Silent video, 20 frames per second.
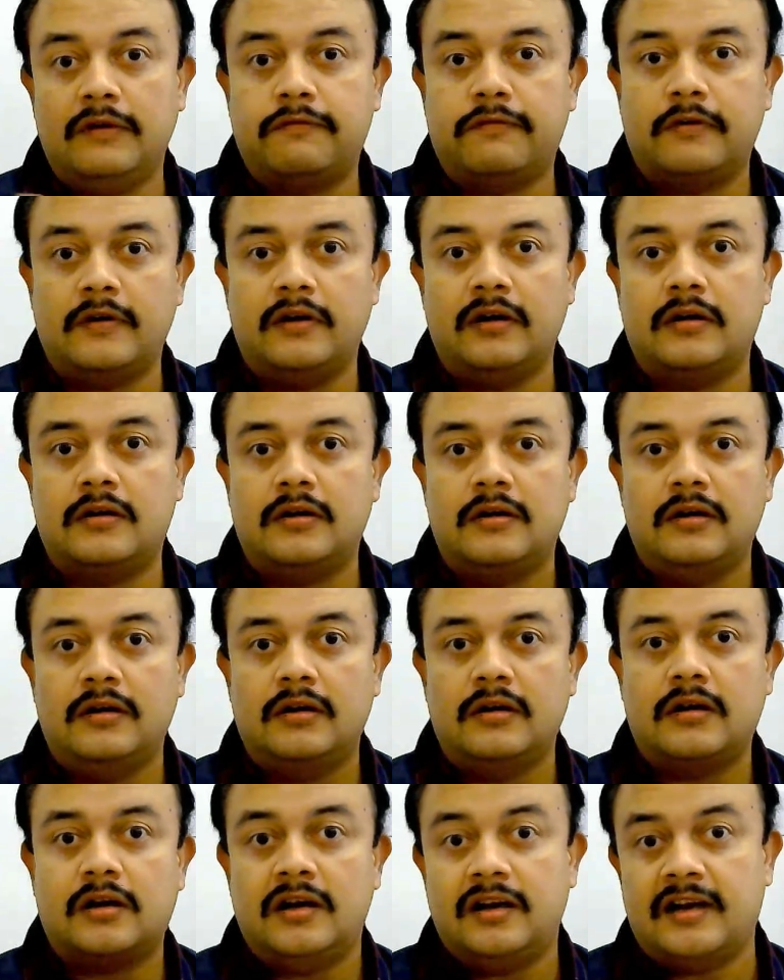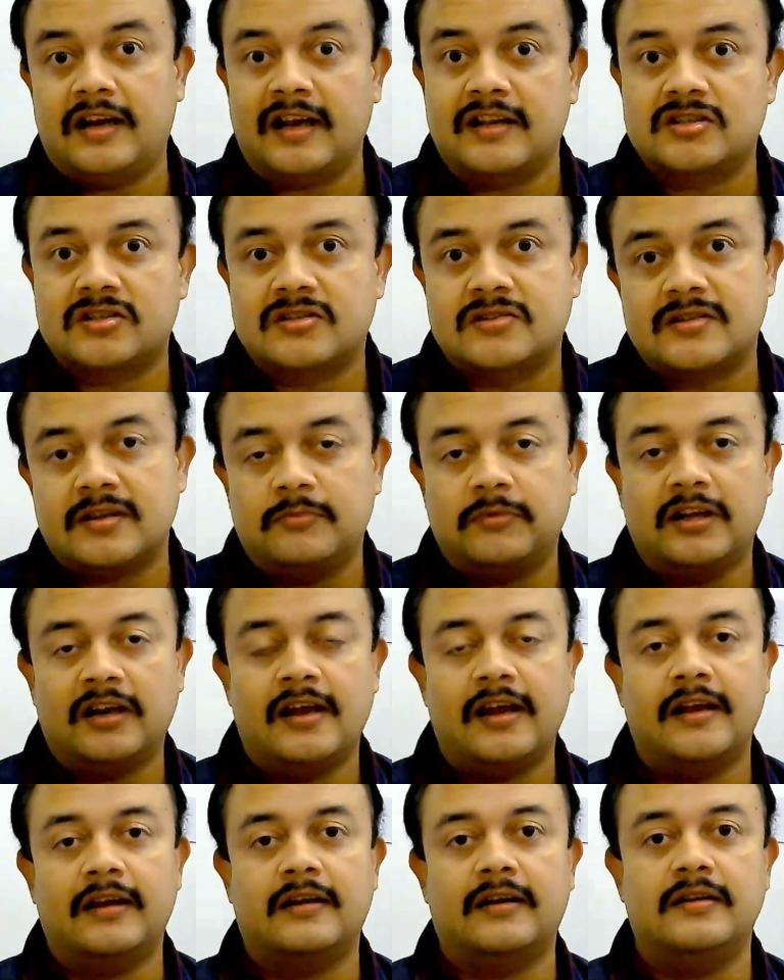different contexts, something
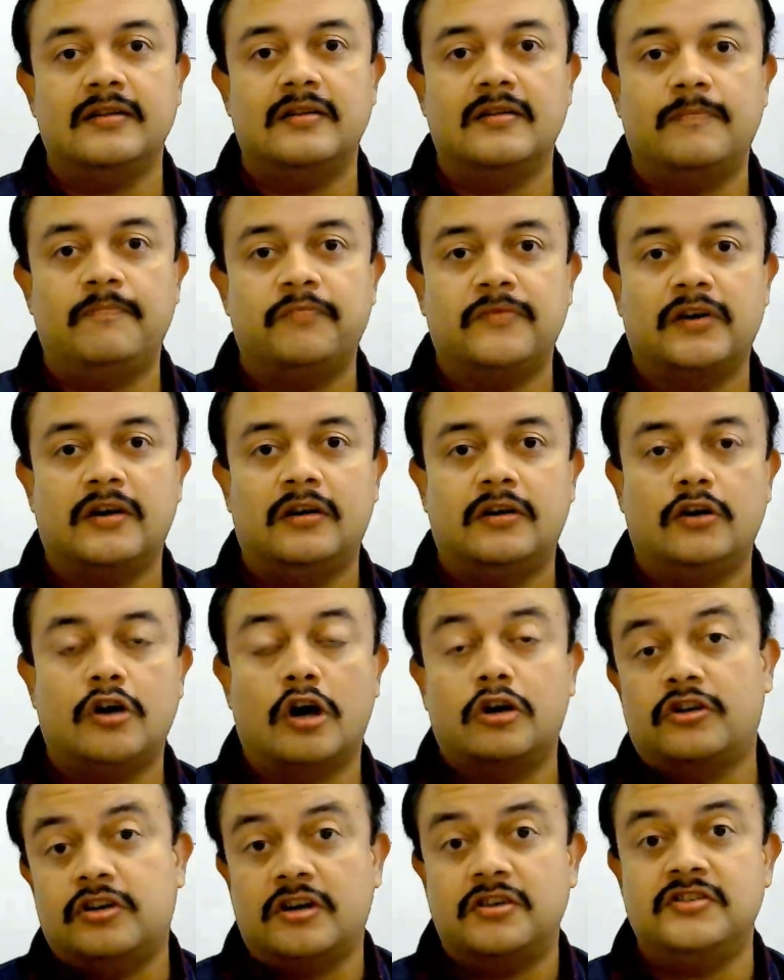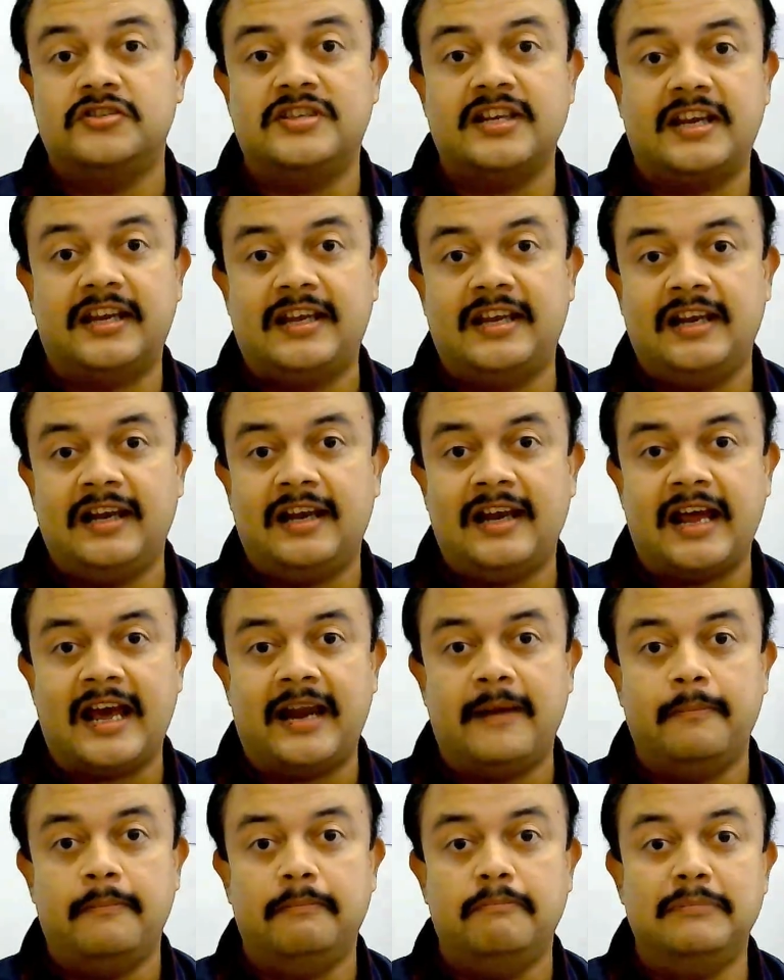like Dr. Jekyll
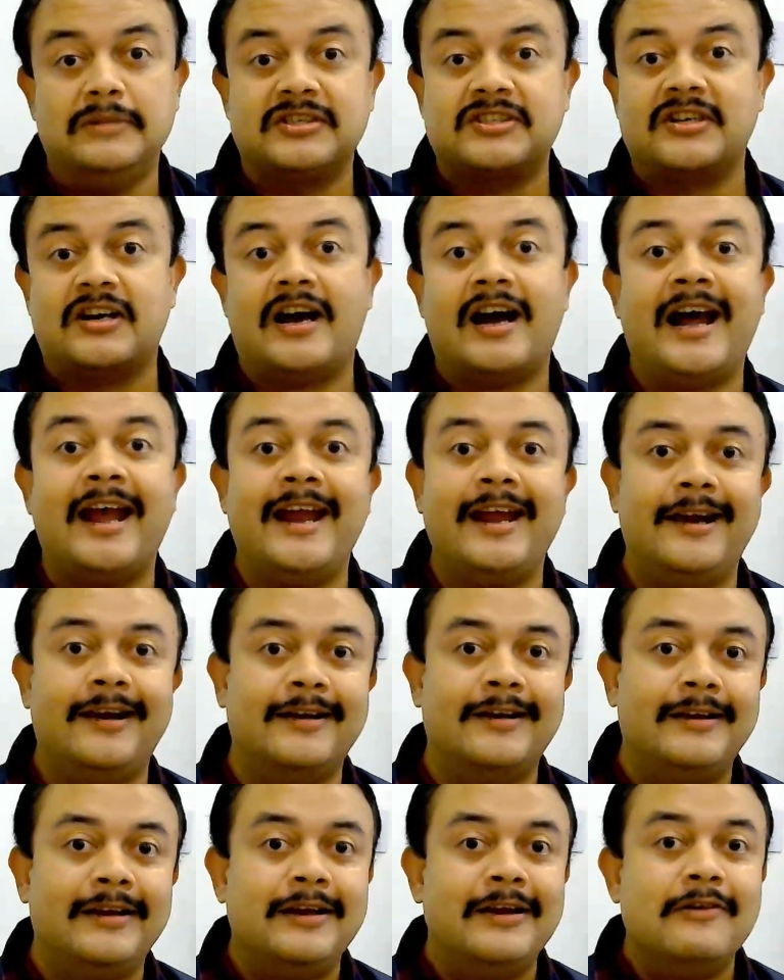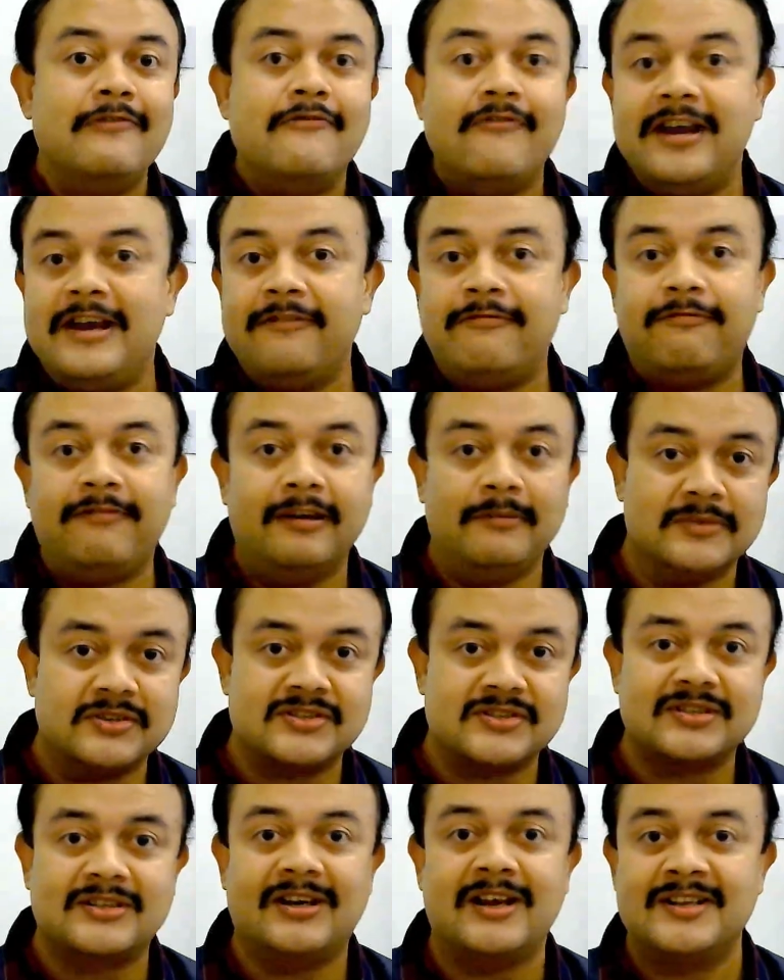and Mr. Hyde, very
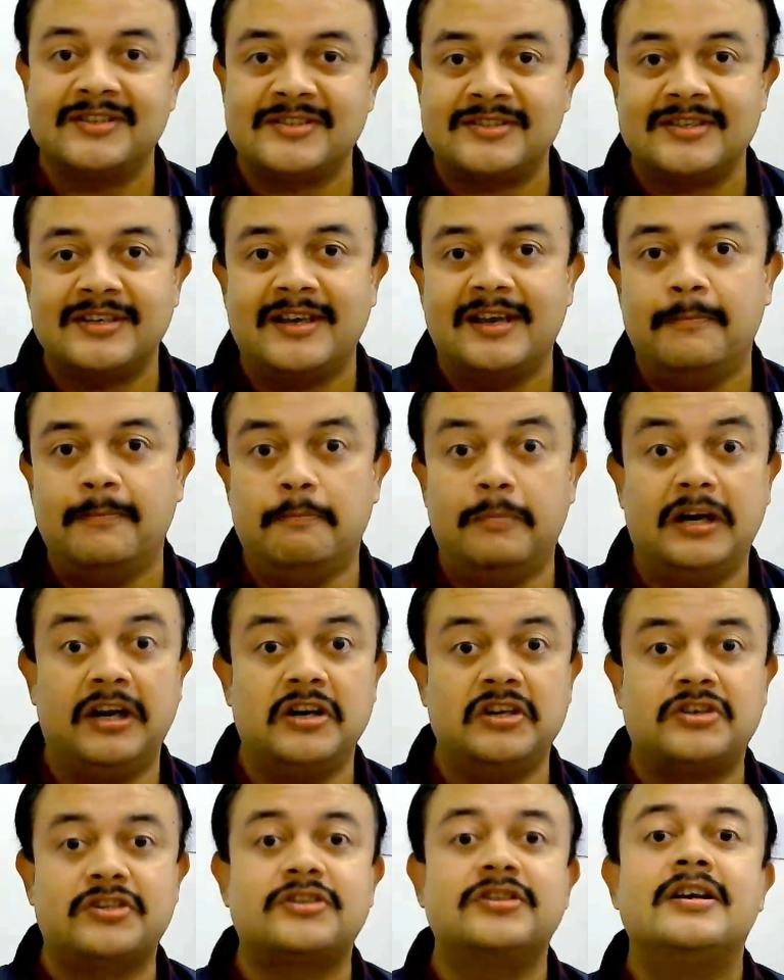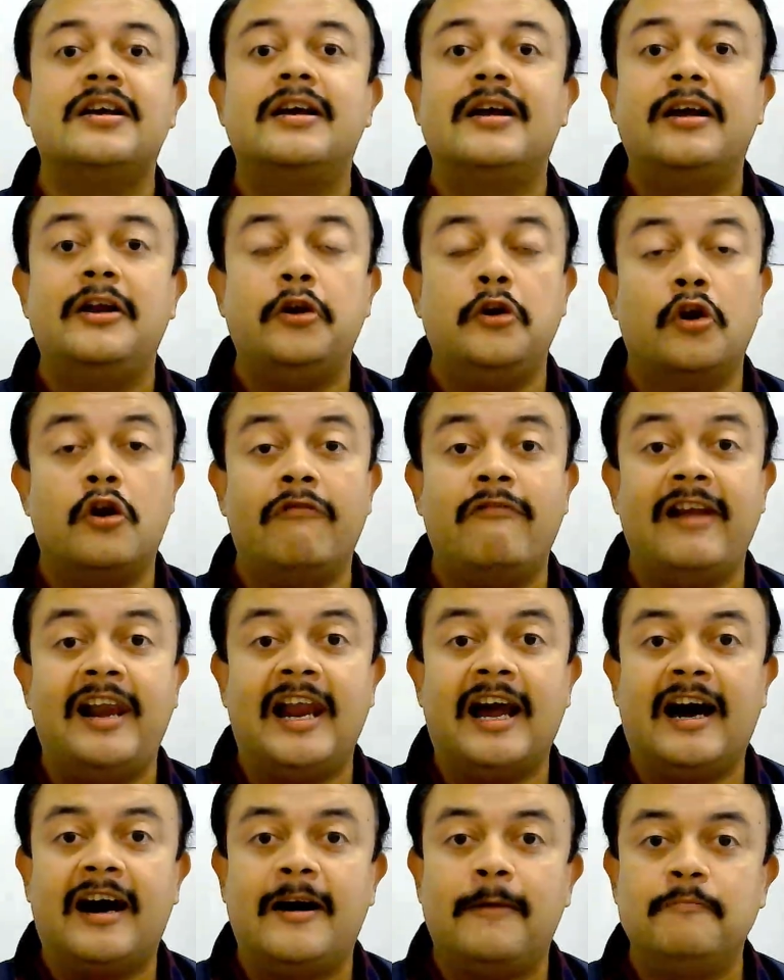famous classical British
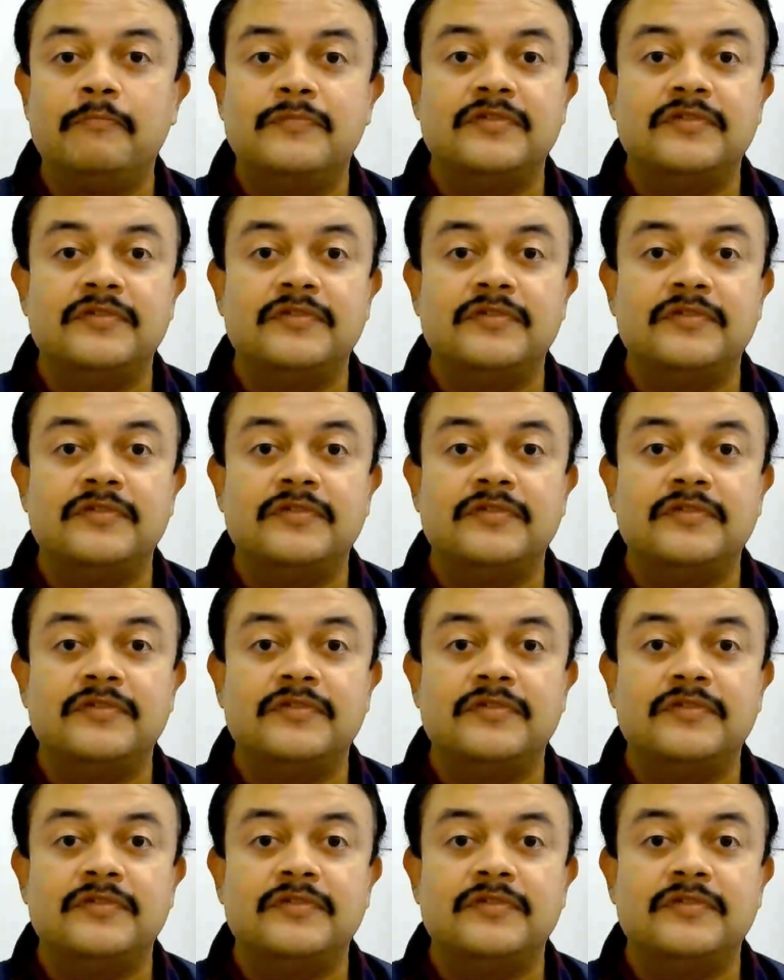novella.